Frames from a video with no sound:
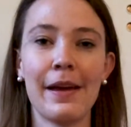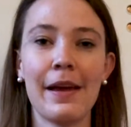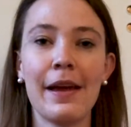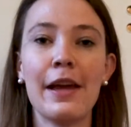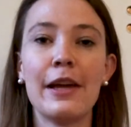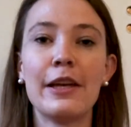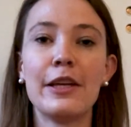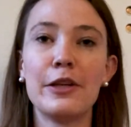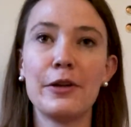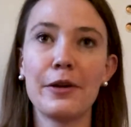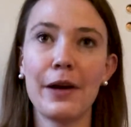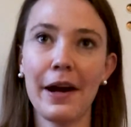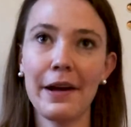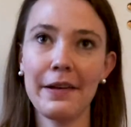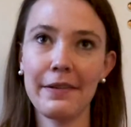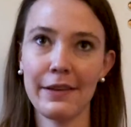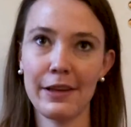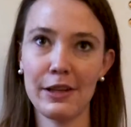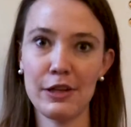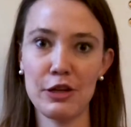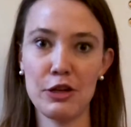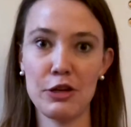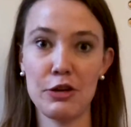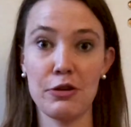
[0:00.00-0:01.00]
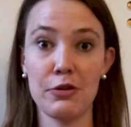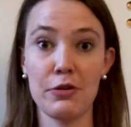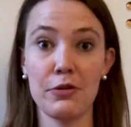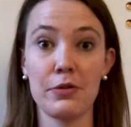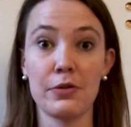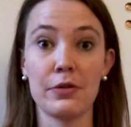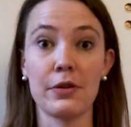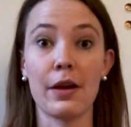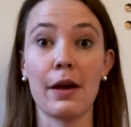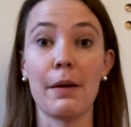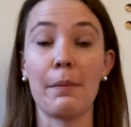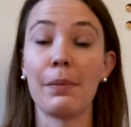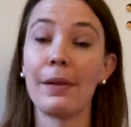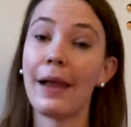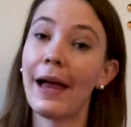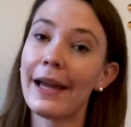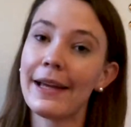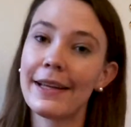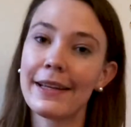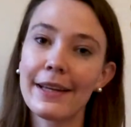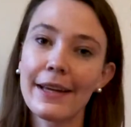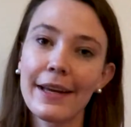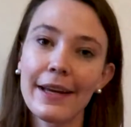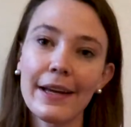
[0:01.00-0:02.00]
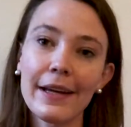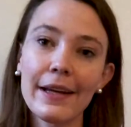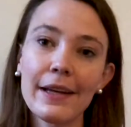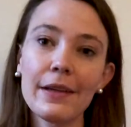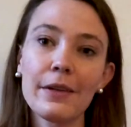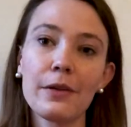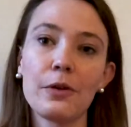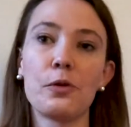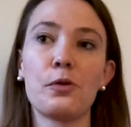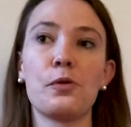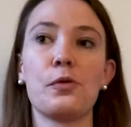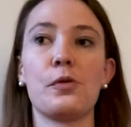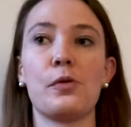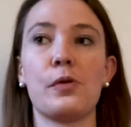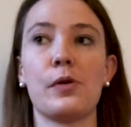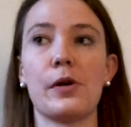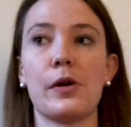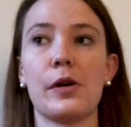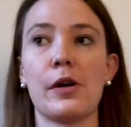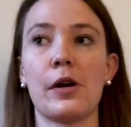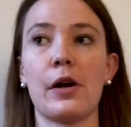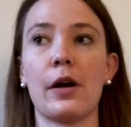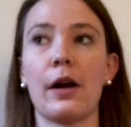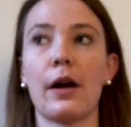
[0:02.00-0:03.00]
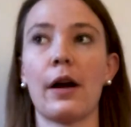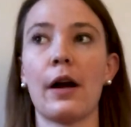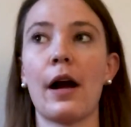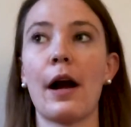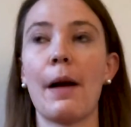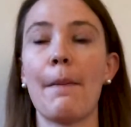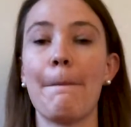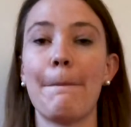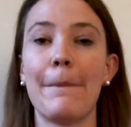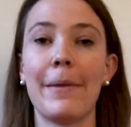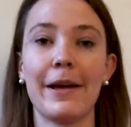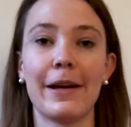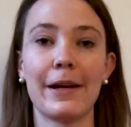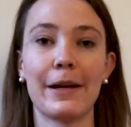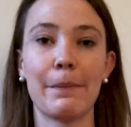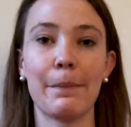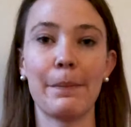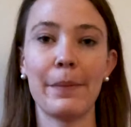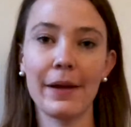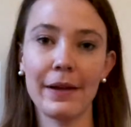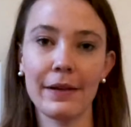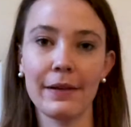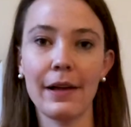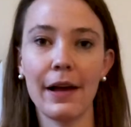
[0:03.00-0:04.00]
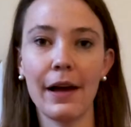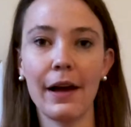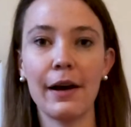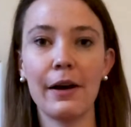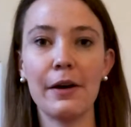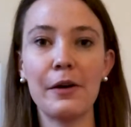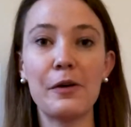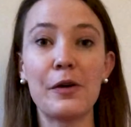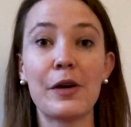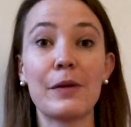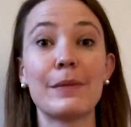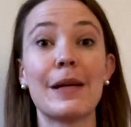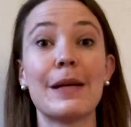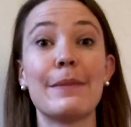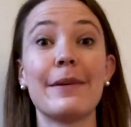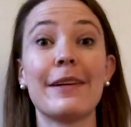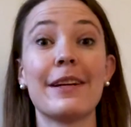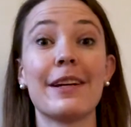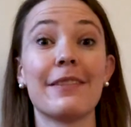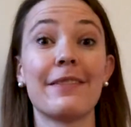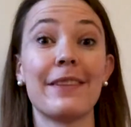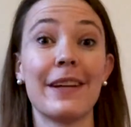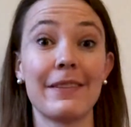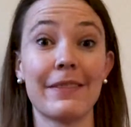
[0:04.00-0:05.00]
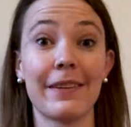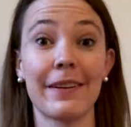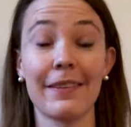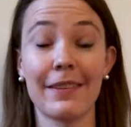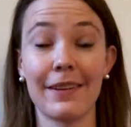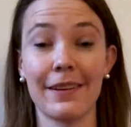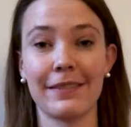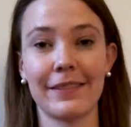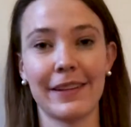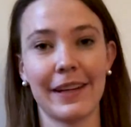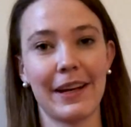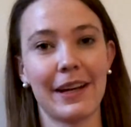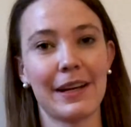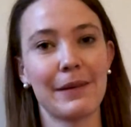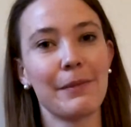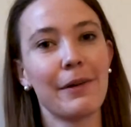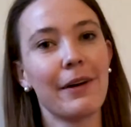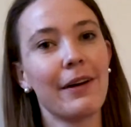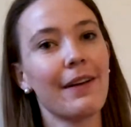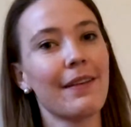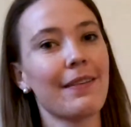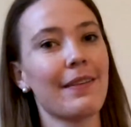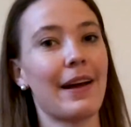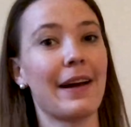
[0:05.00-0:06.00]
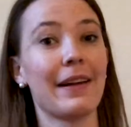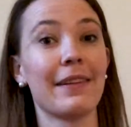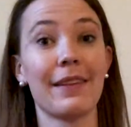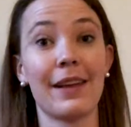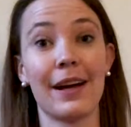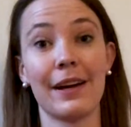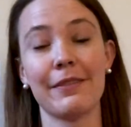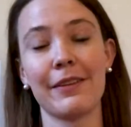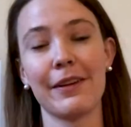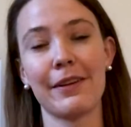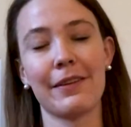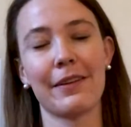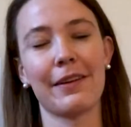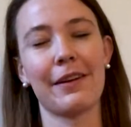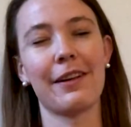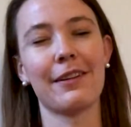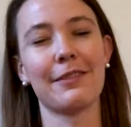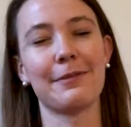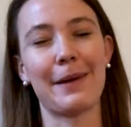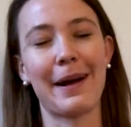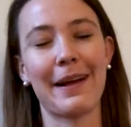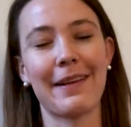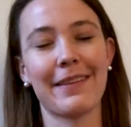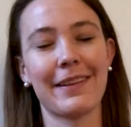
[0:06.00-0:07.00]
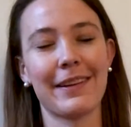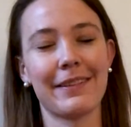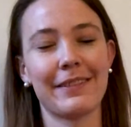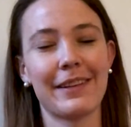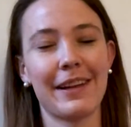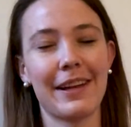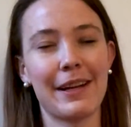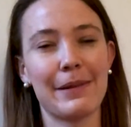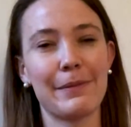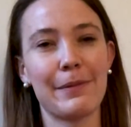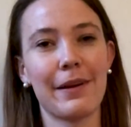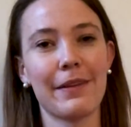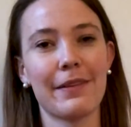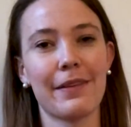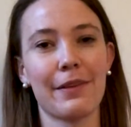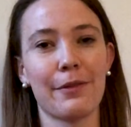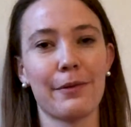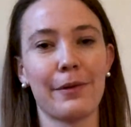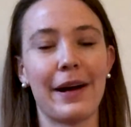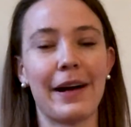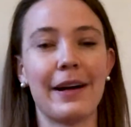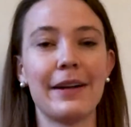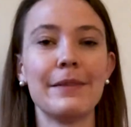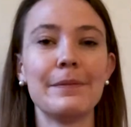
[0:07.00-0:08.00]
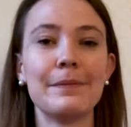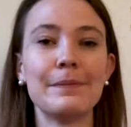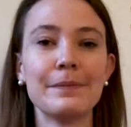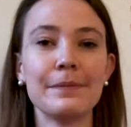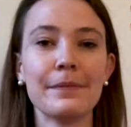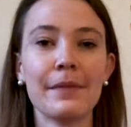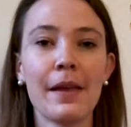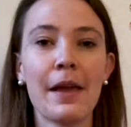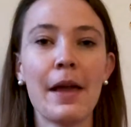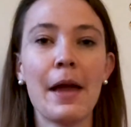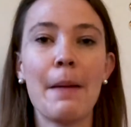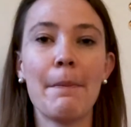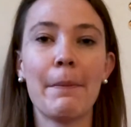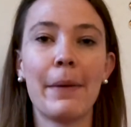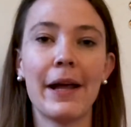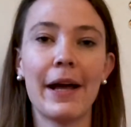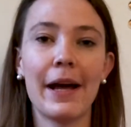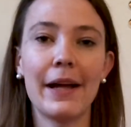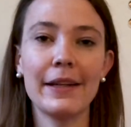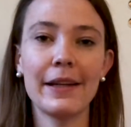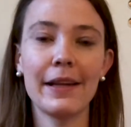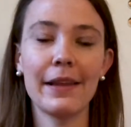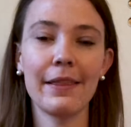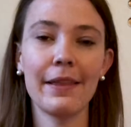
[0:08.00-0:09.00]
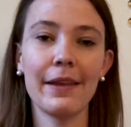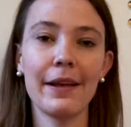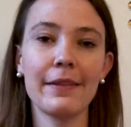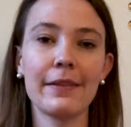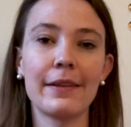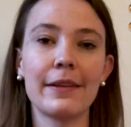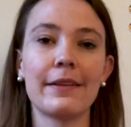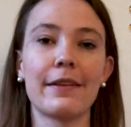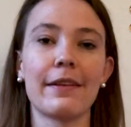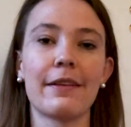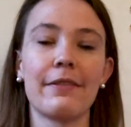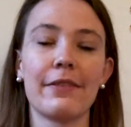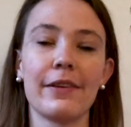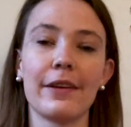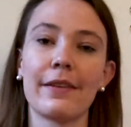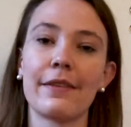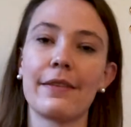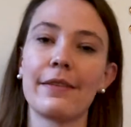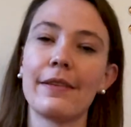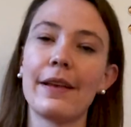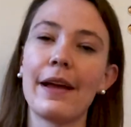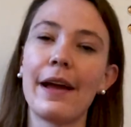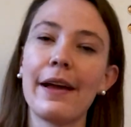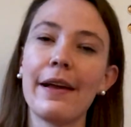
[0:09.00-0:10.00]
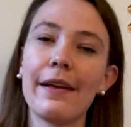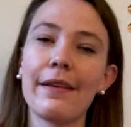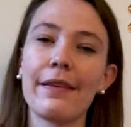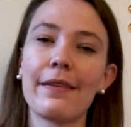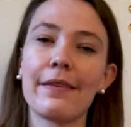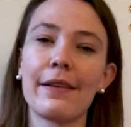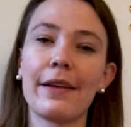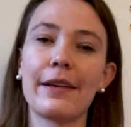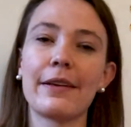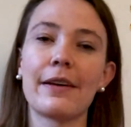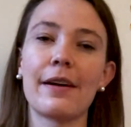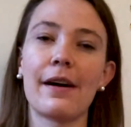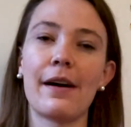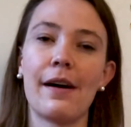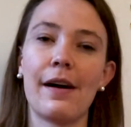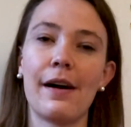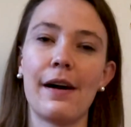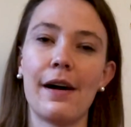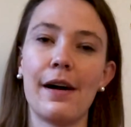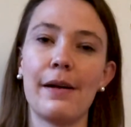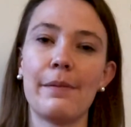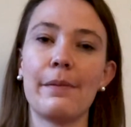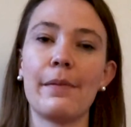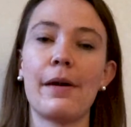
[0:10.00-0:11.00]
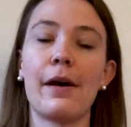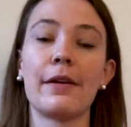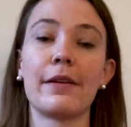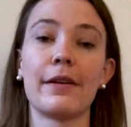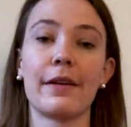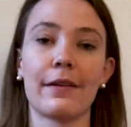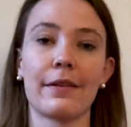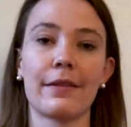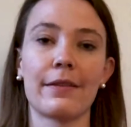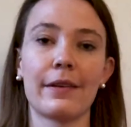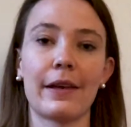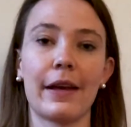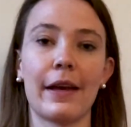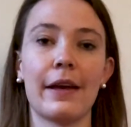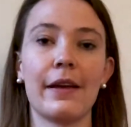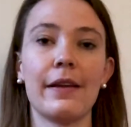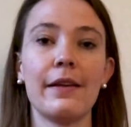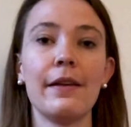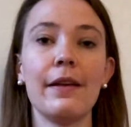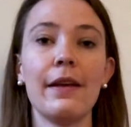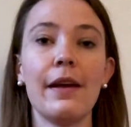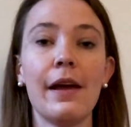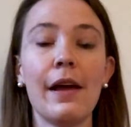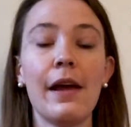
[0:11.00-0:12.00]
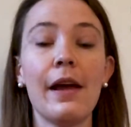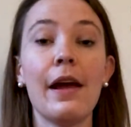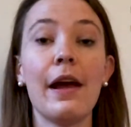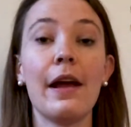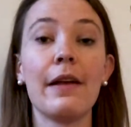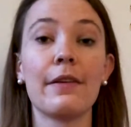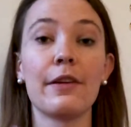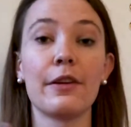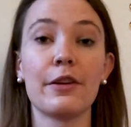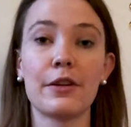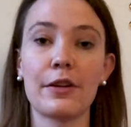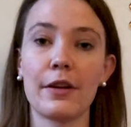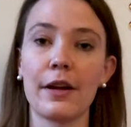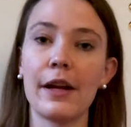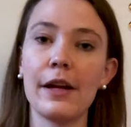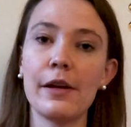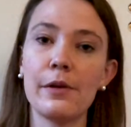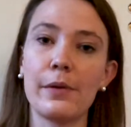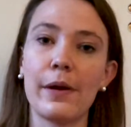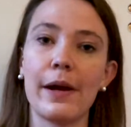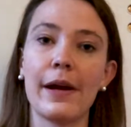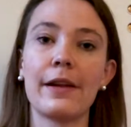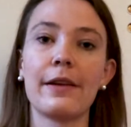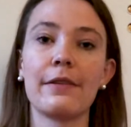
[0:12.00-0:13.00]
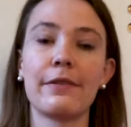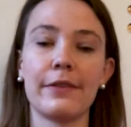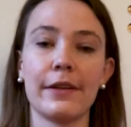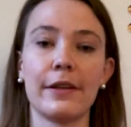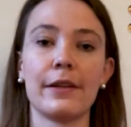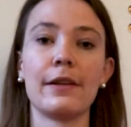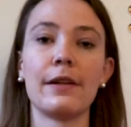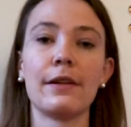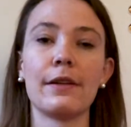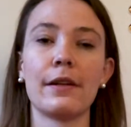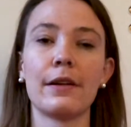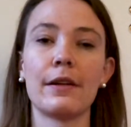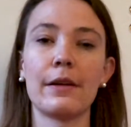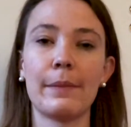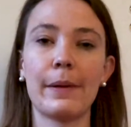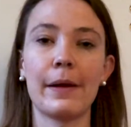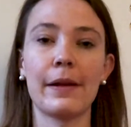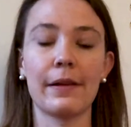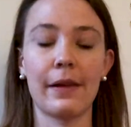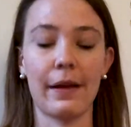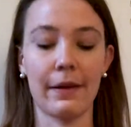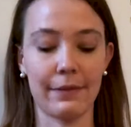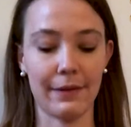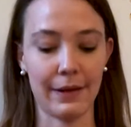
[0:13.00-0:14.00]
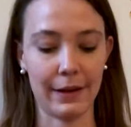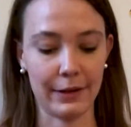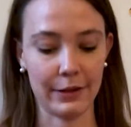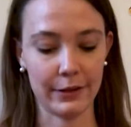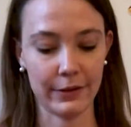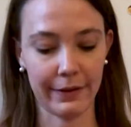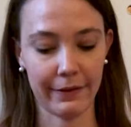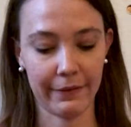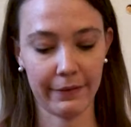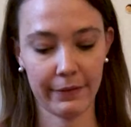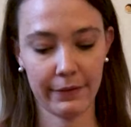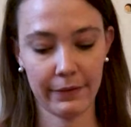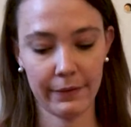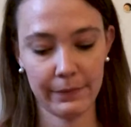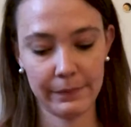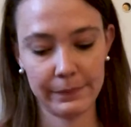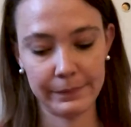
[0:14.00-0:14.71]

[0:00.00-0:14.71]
You guys can use a blanket or a big pillow or maybe your favorite stuffed animals. I love using all of my stuffed animals as well. But anything that just feels nice and calm on your skin is a great way to feel a little bit less anxious.